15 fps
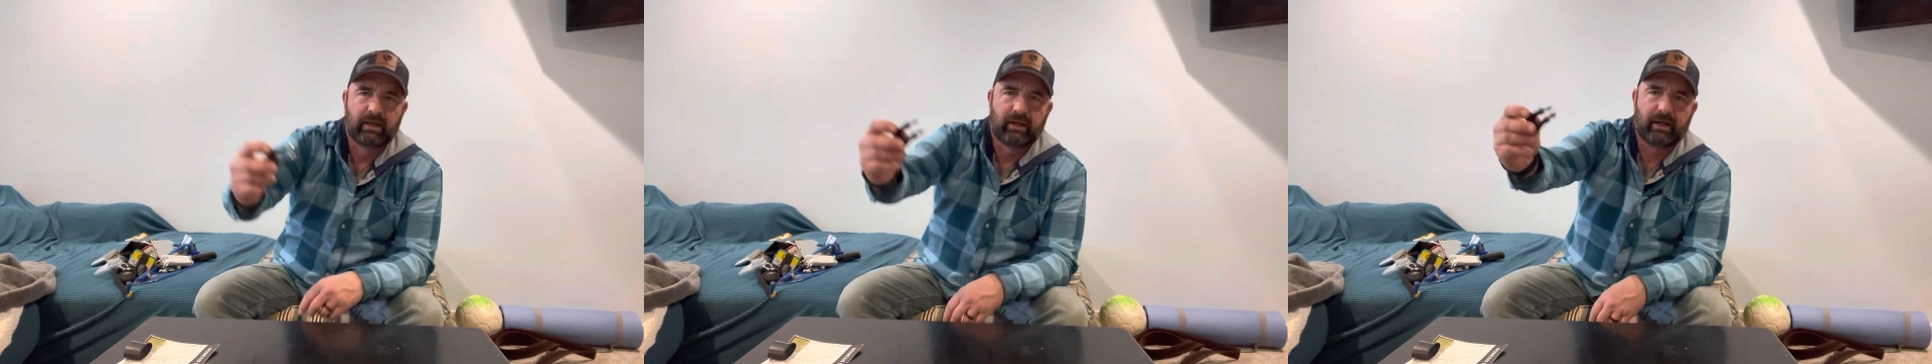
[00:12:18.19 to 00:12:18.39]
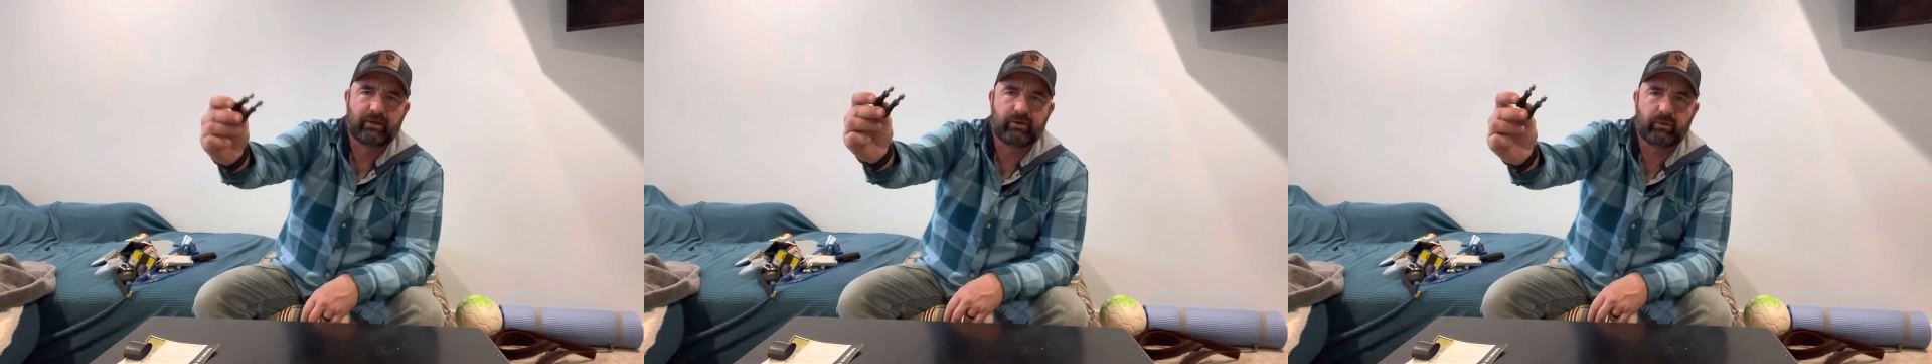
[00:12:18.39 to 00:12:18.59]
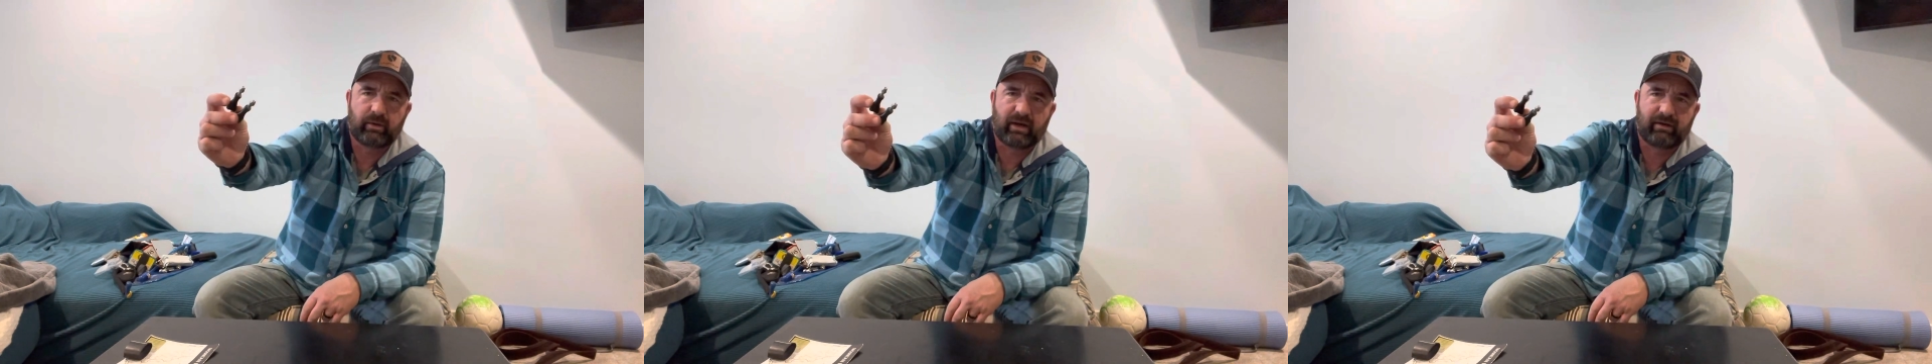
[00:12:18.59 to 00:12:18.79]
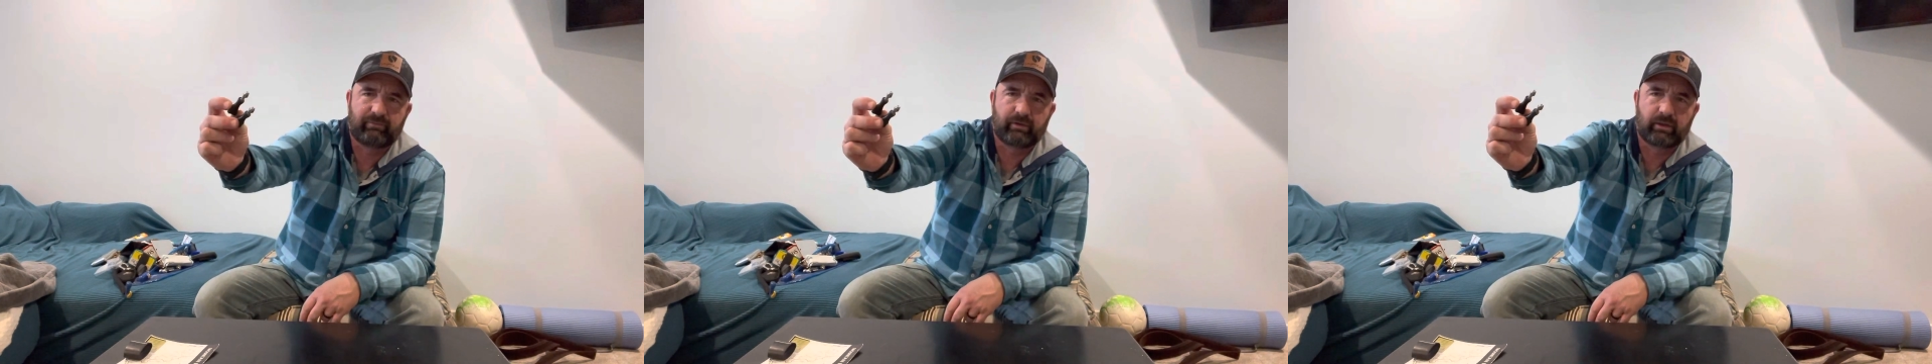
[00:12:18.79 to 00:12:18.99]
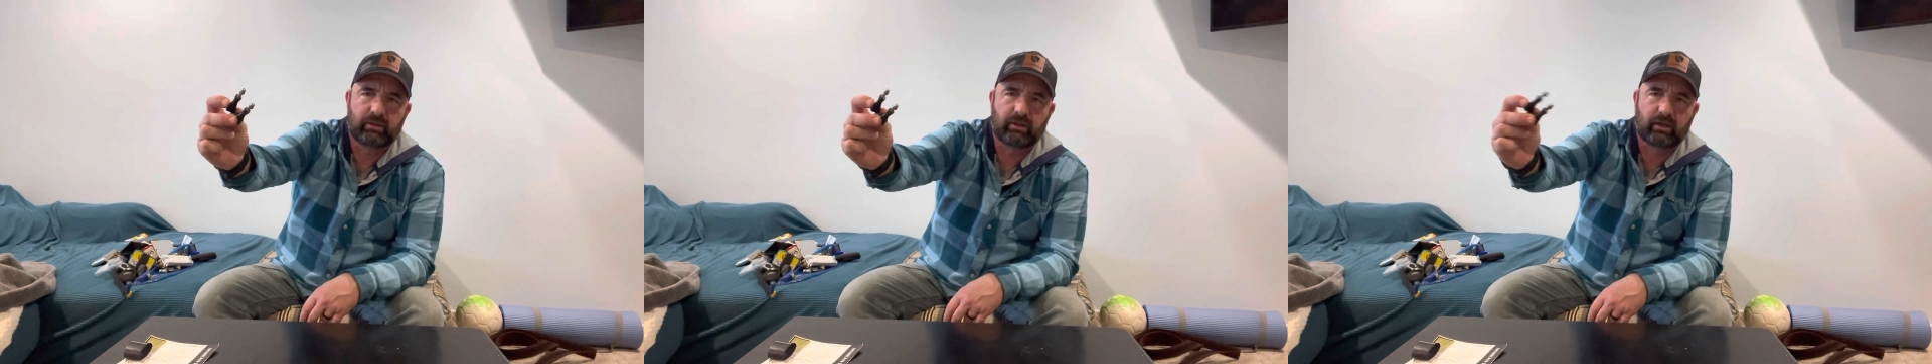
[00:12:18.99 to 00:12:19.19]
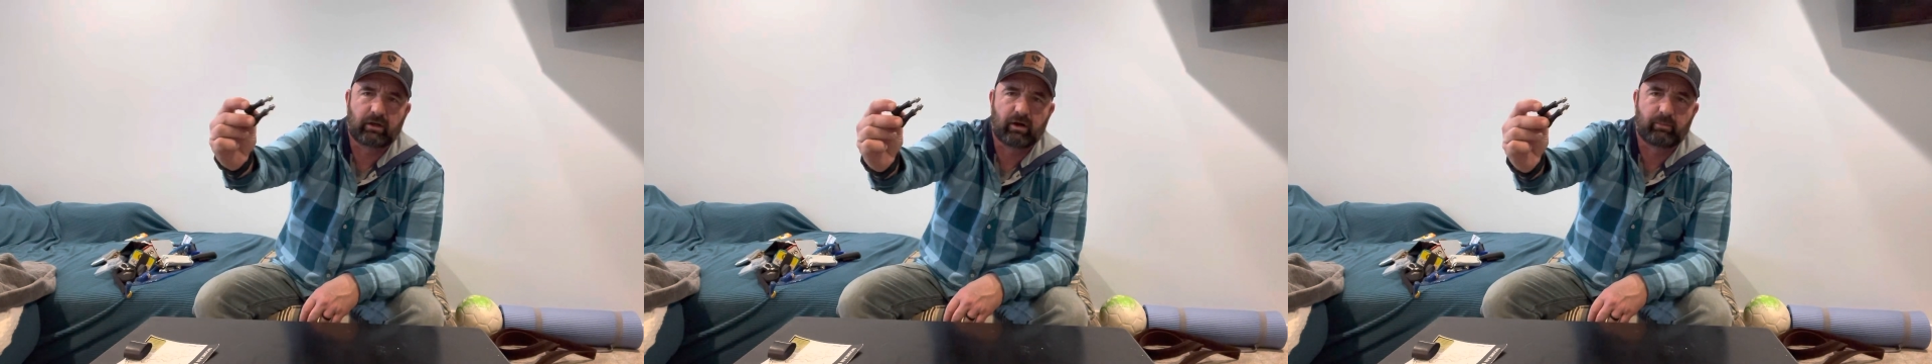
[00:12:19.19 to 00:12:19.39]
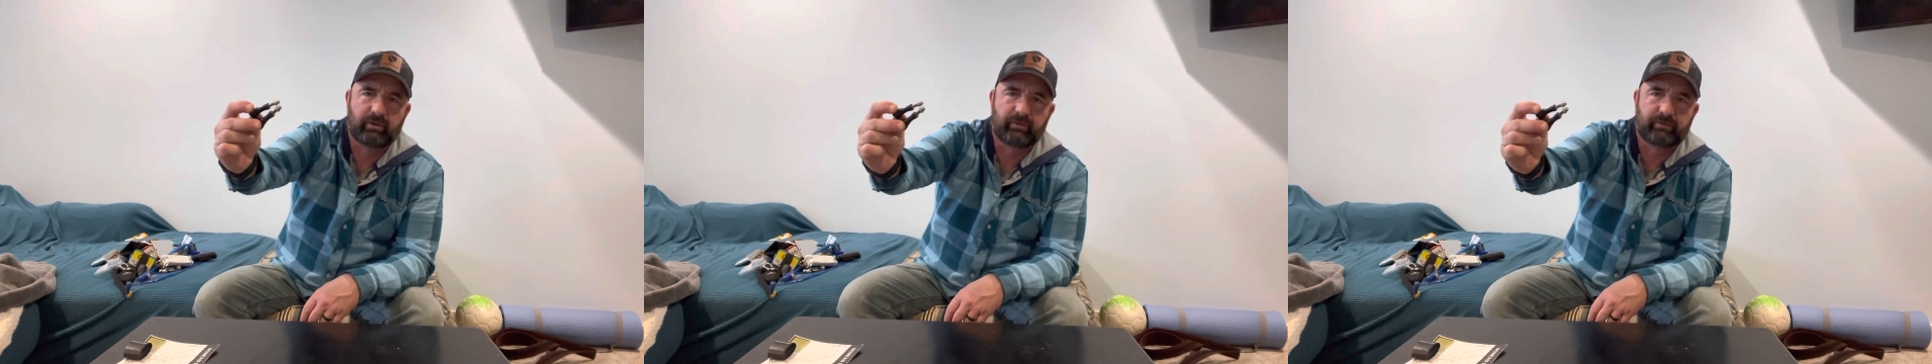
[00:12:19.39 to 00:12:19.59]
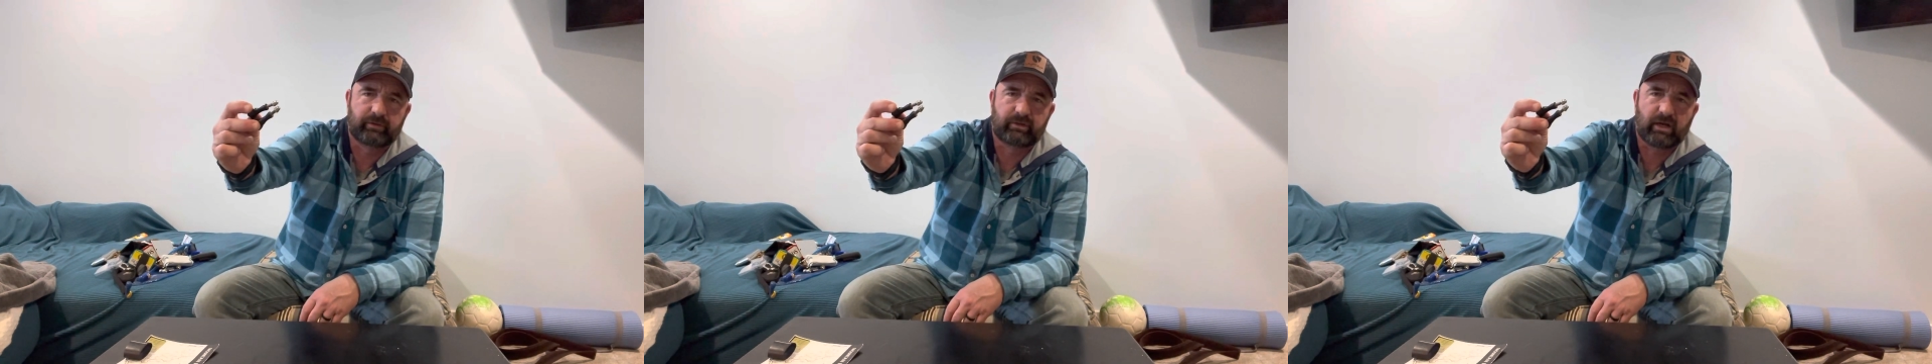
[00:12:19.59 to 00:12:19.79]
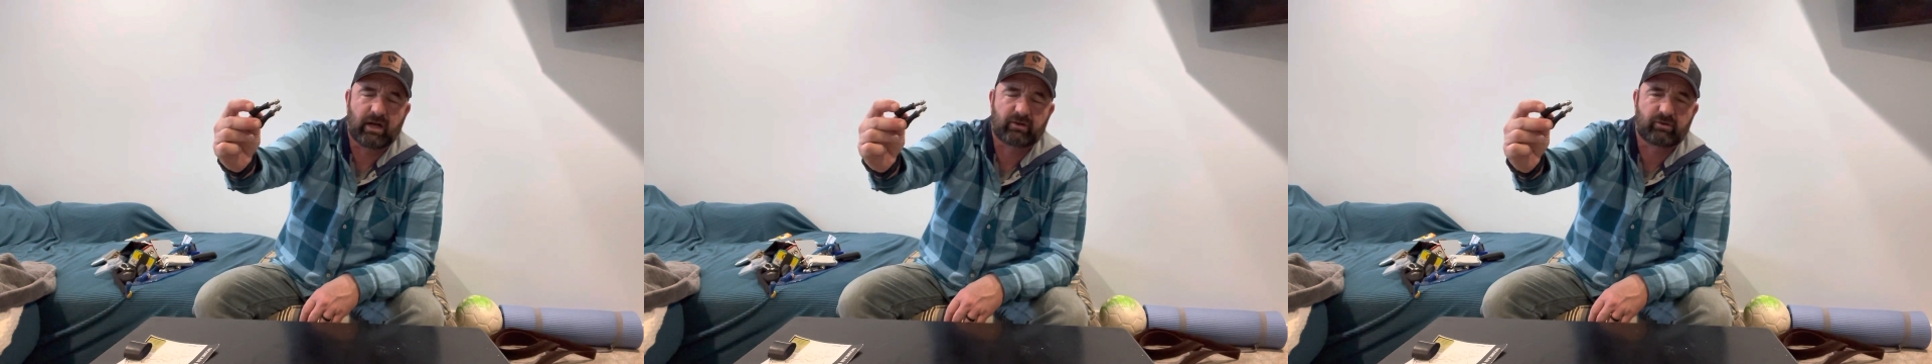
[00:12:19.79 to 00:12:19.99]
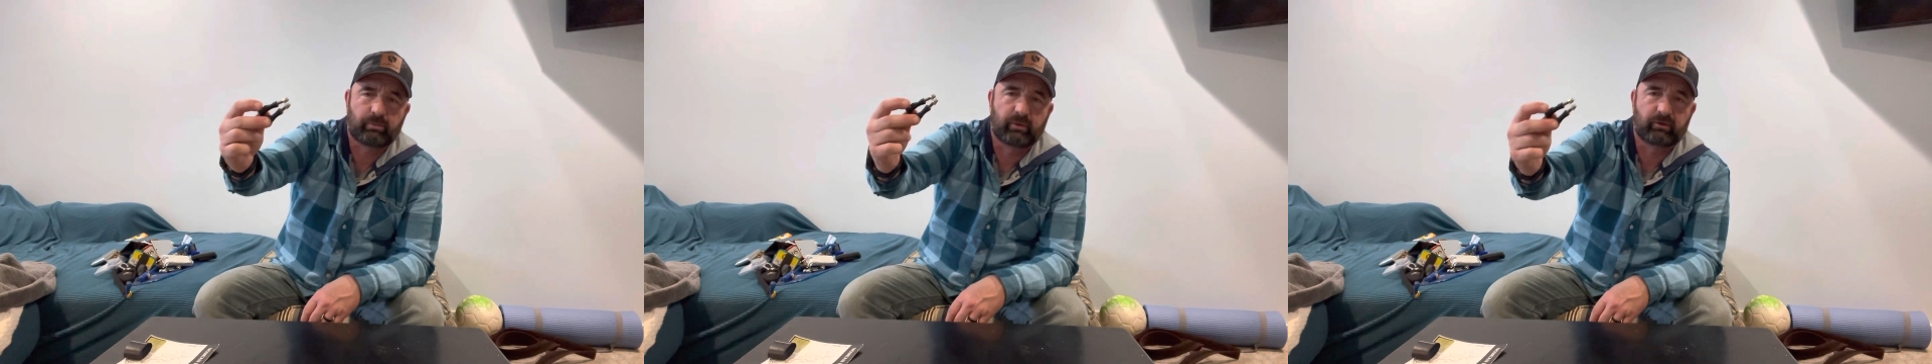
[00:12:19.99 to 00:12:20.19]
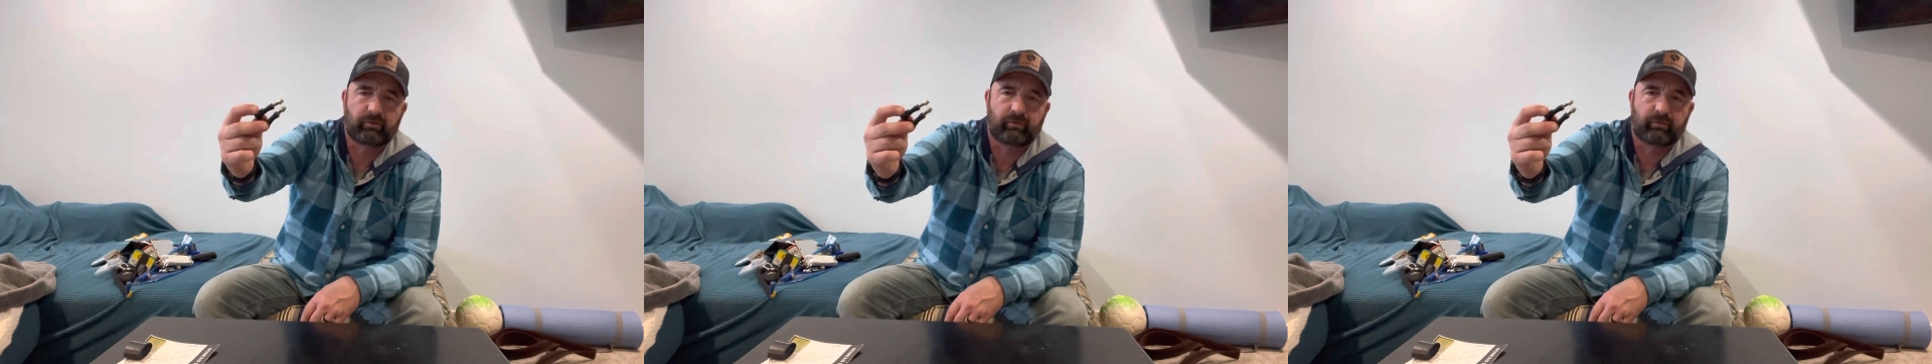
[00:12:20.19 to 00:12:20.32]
I do have a couple of attachments